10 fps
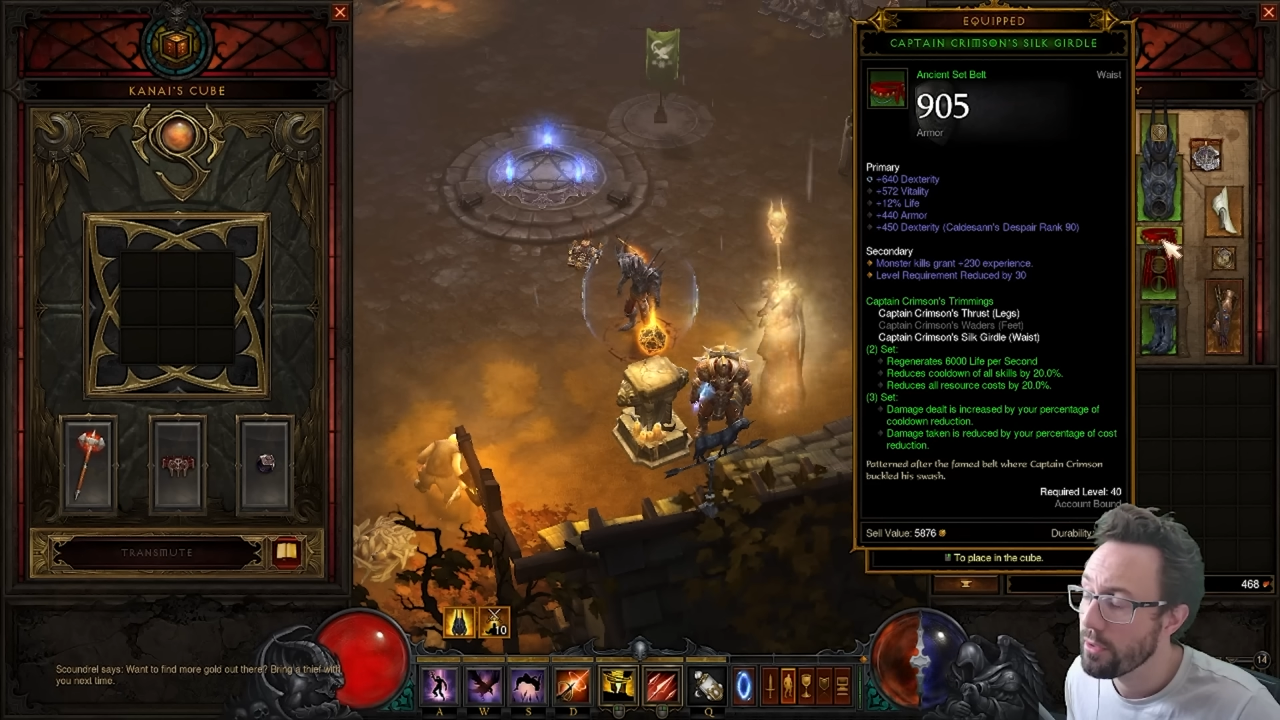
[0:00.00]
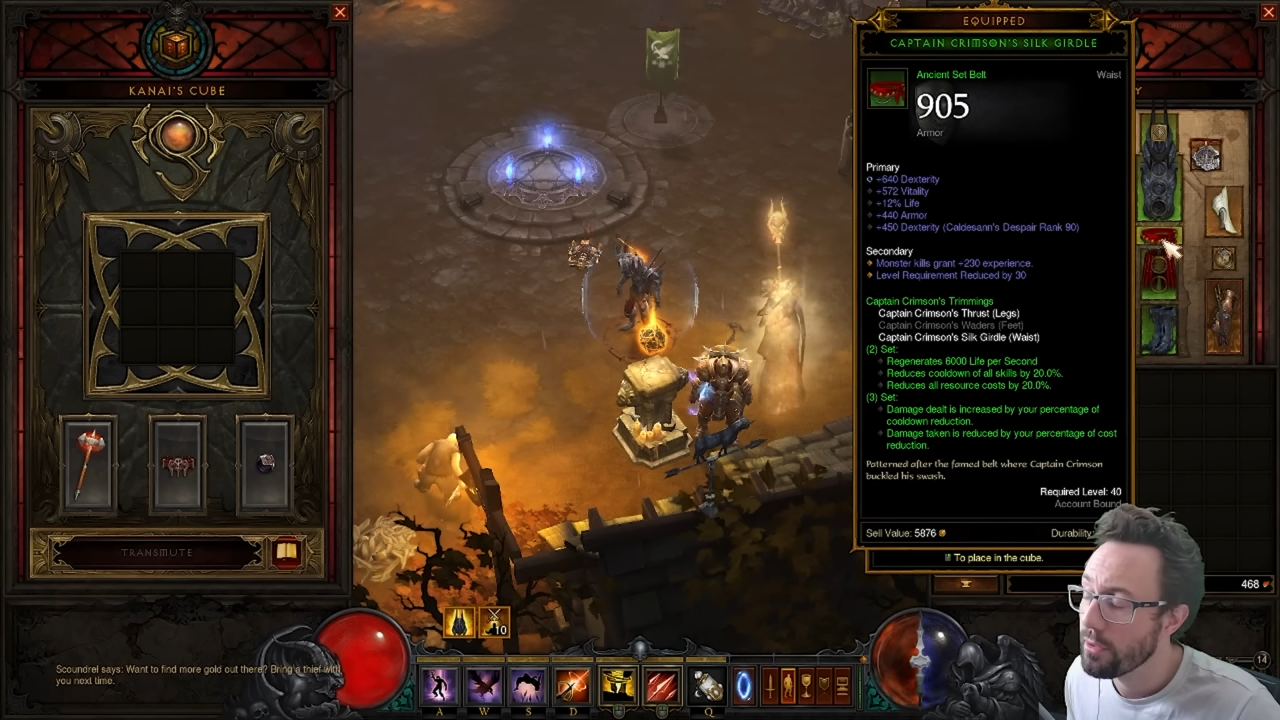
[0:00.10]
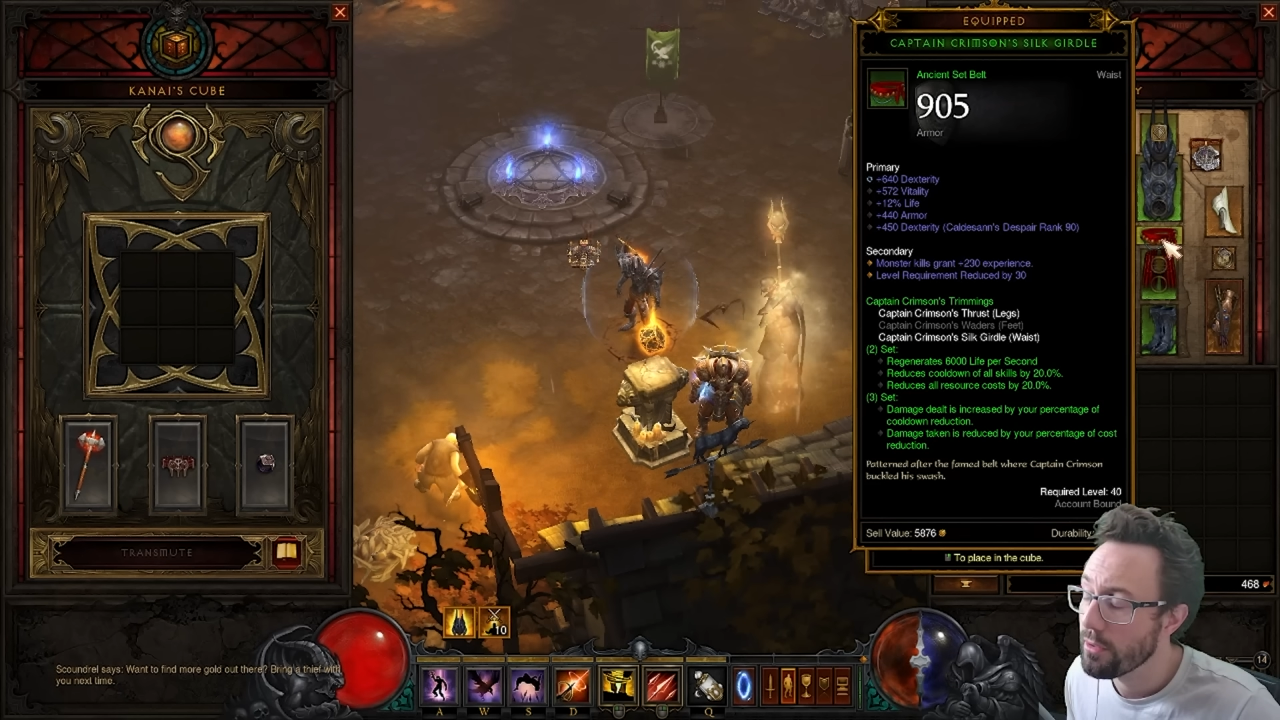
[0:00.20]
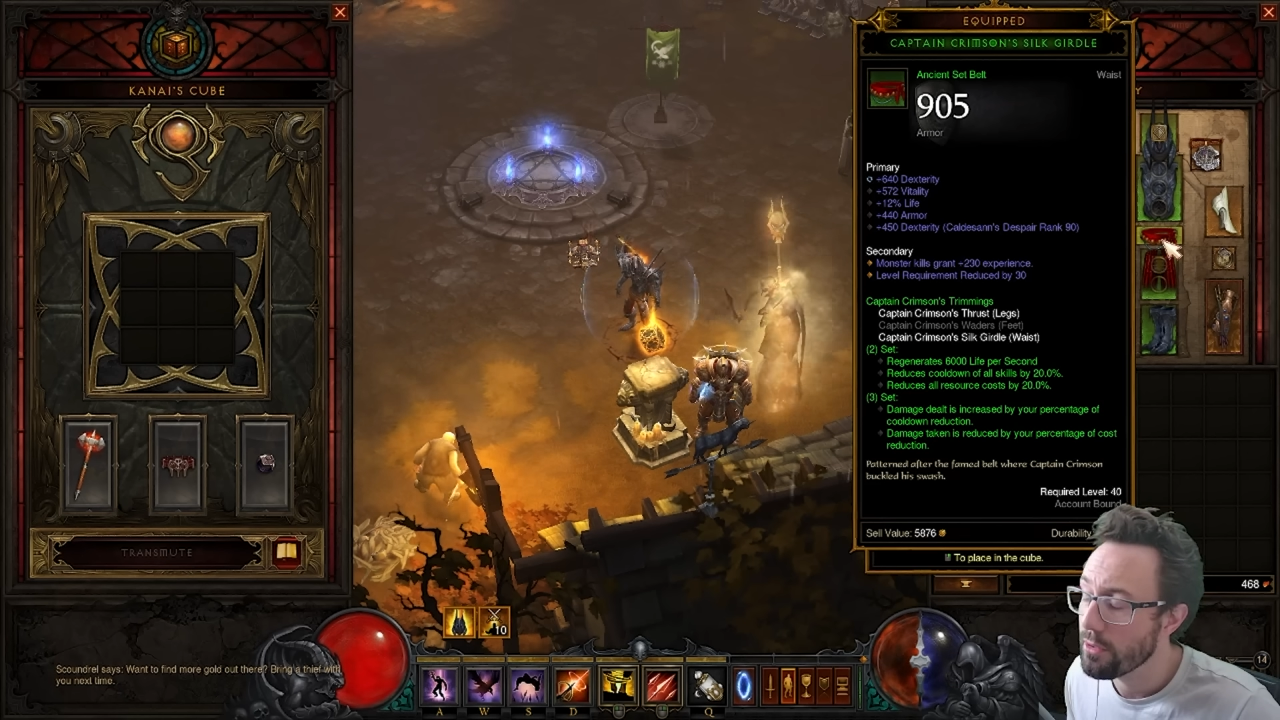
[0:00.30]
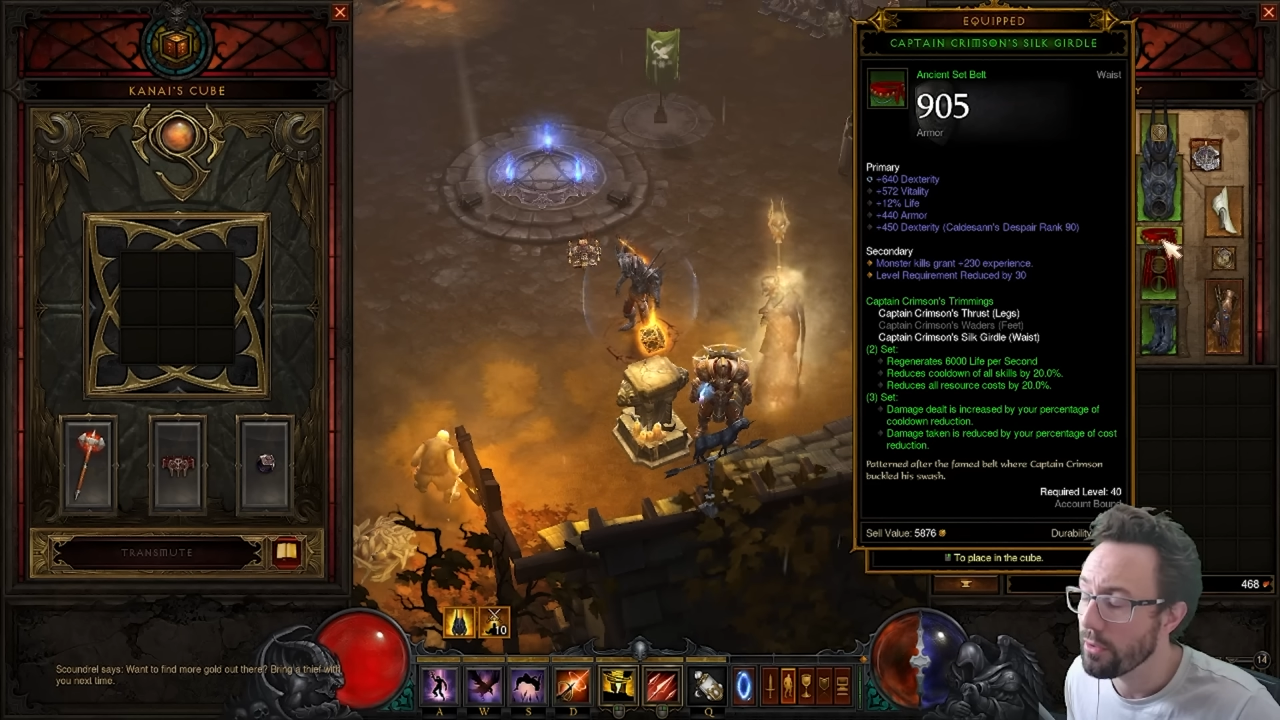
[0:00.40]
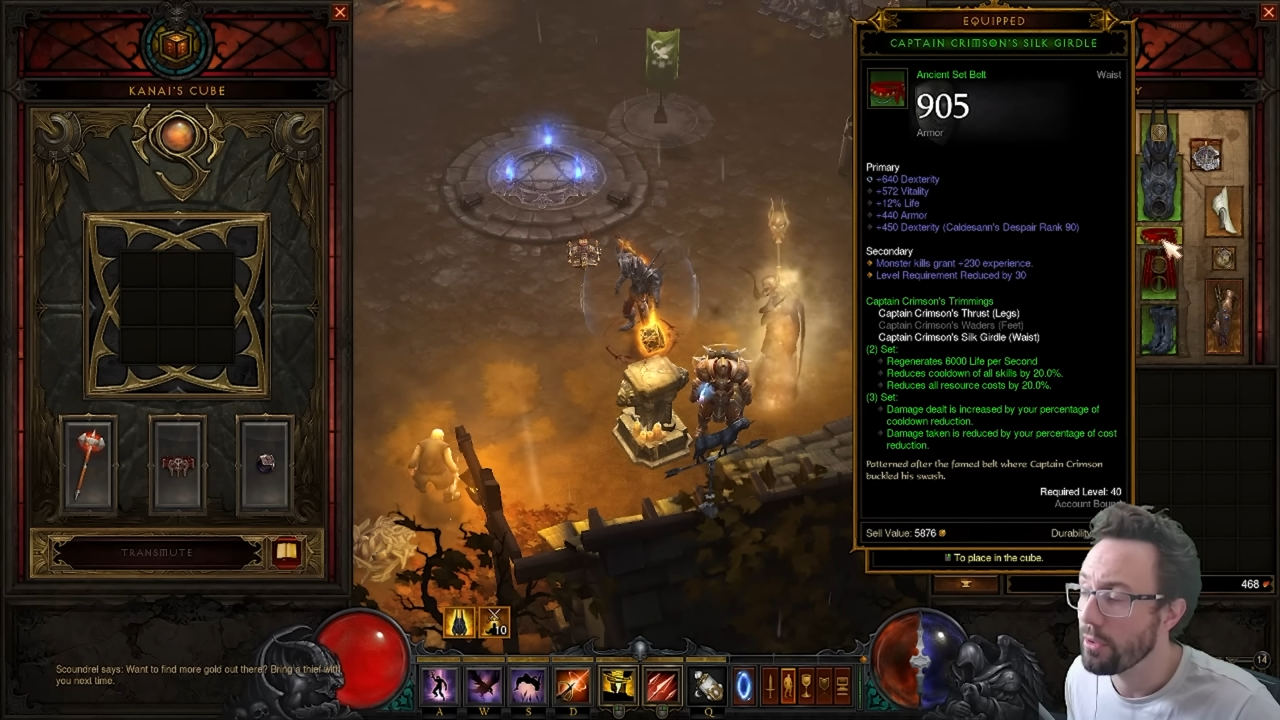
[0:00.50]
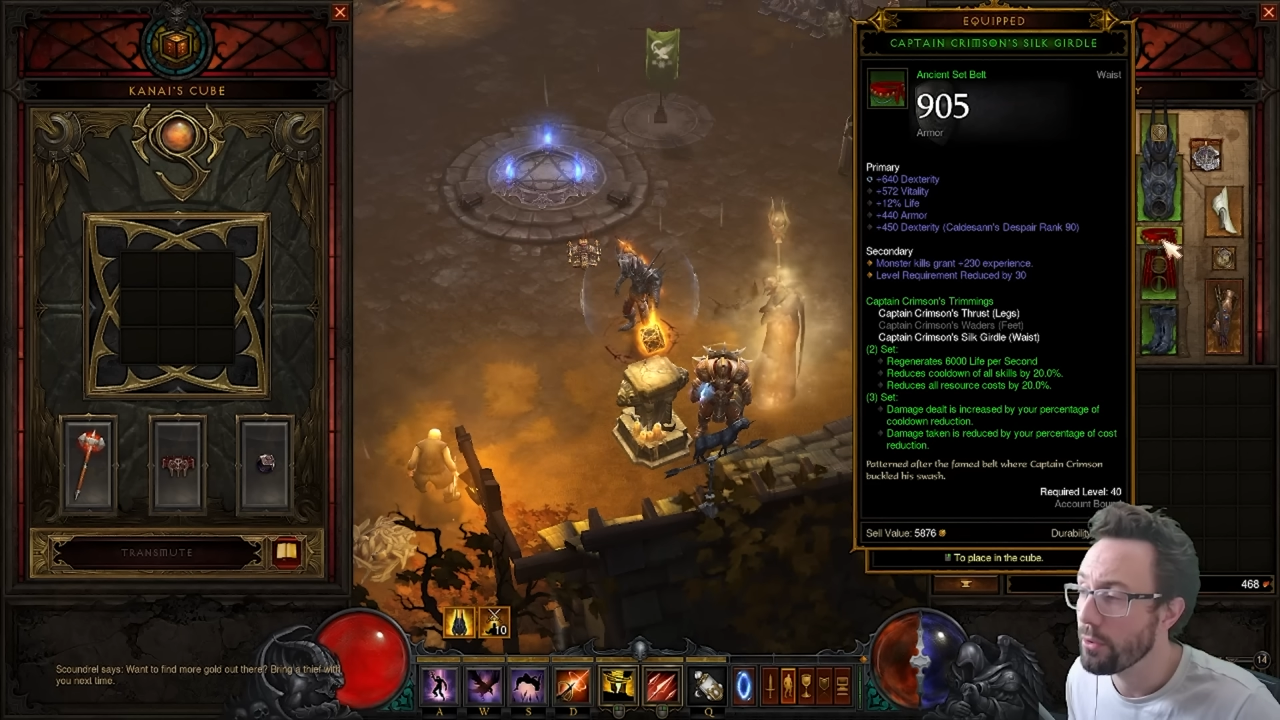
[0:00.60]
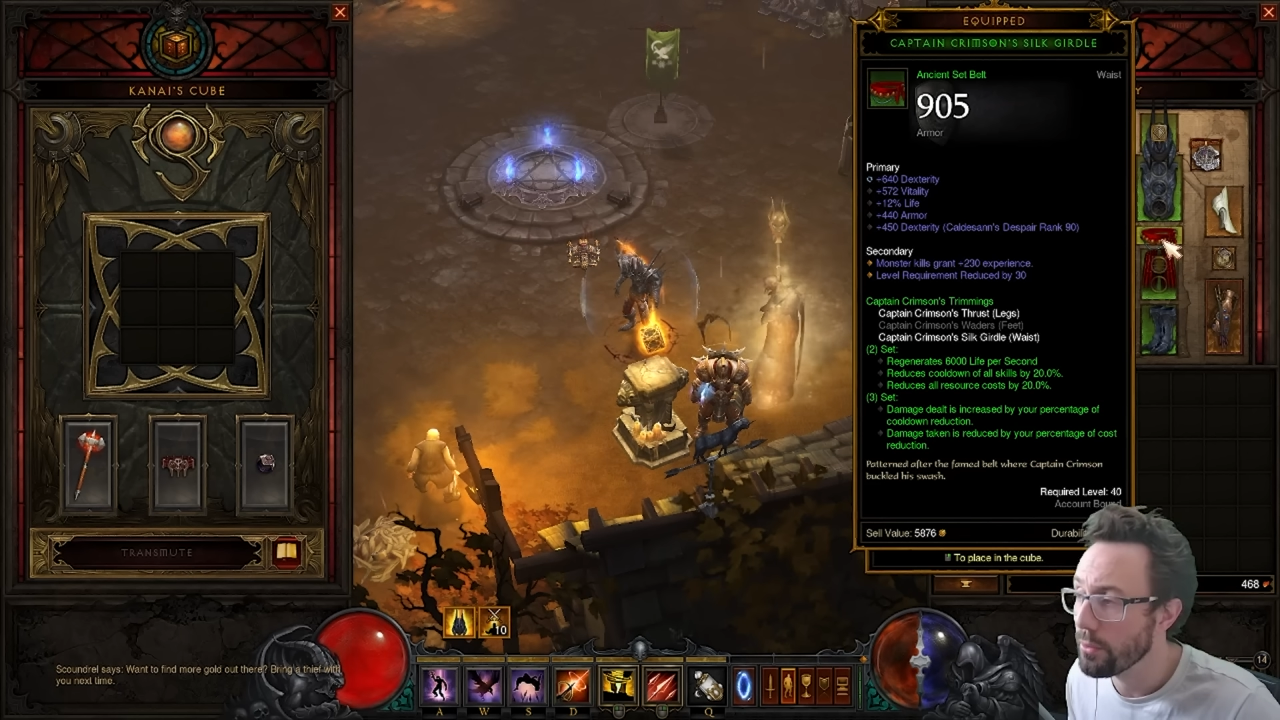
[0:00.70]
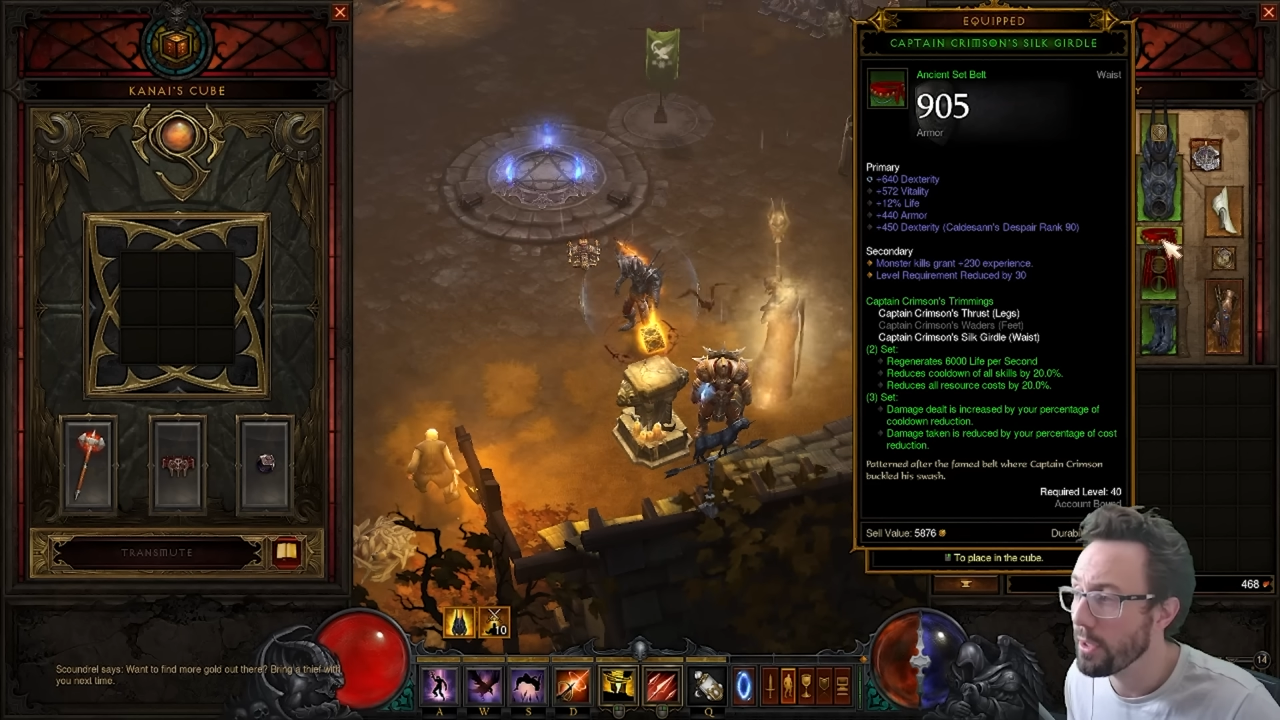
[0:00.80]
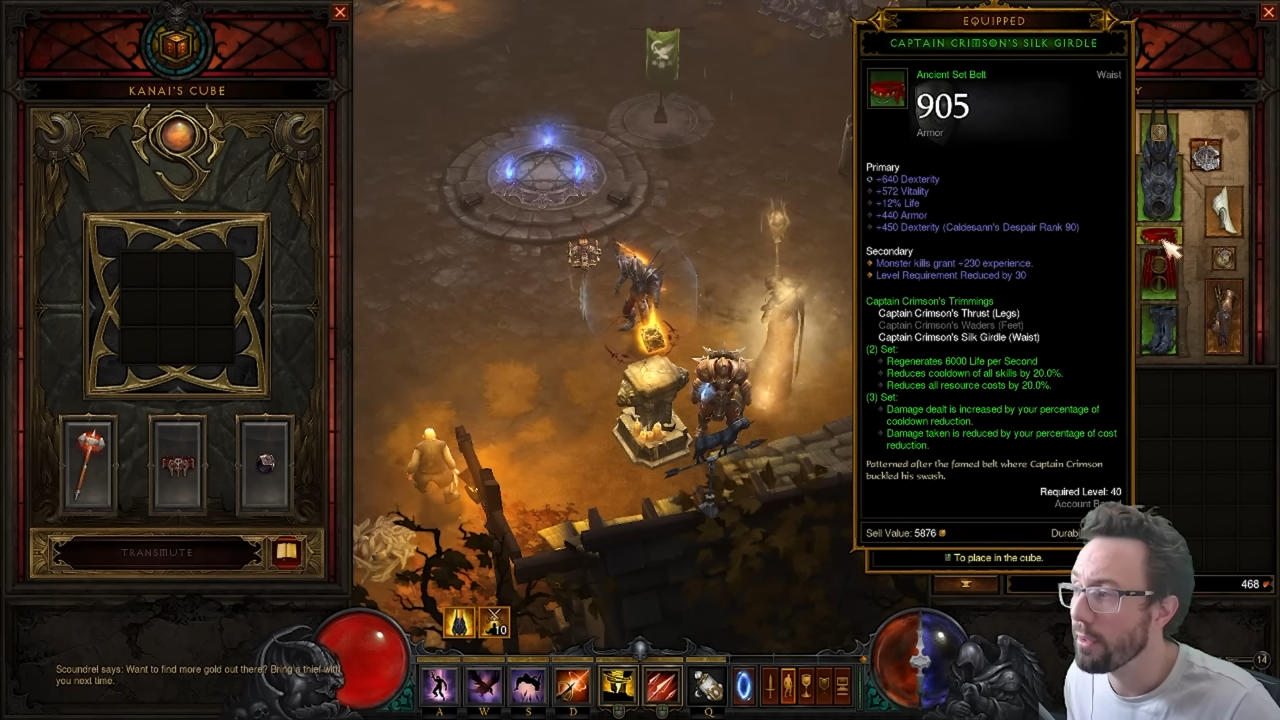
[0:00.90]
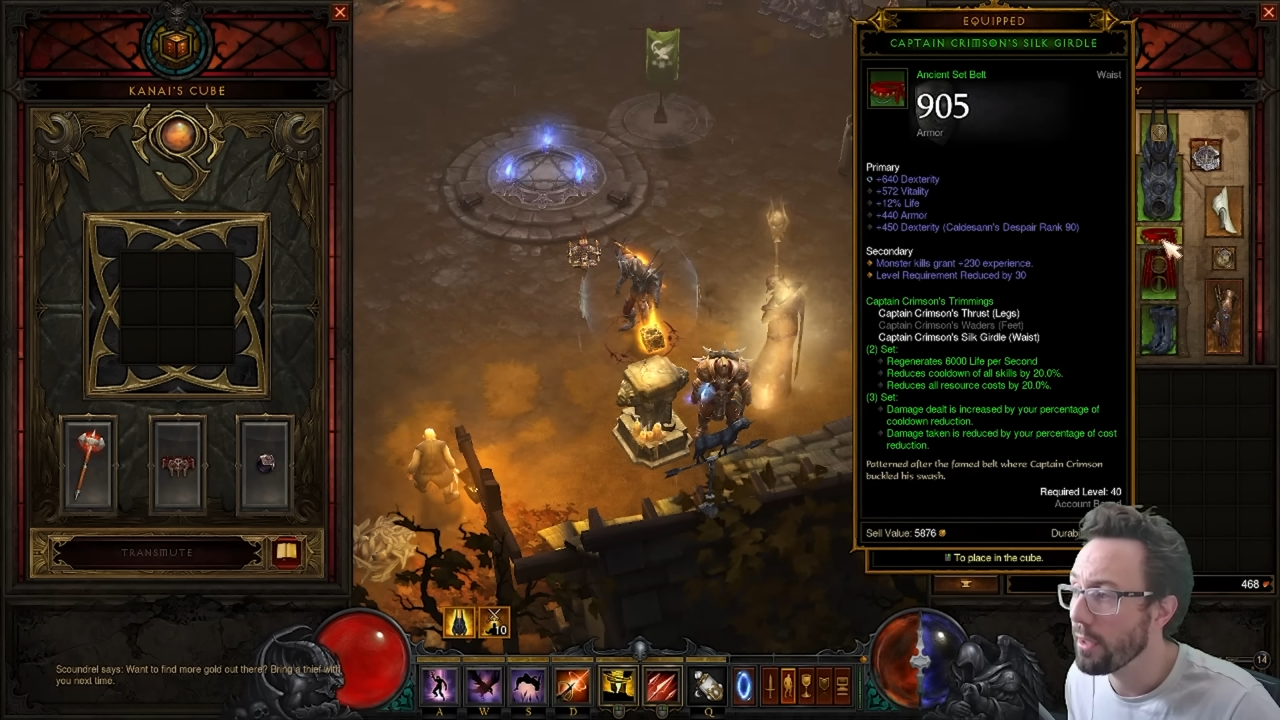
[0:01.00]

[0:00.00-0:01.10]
Sorry, cooldown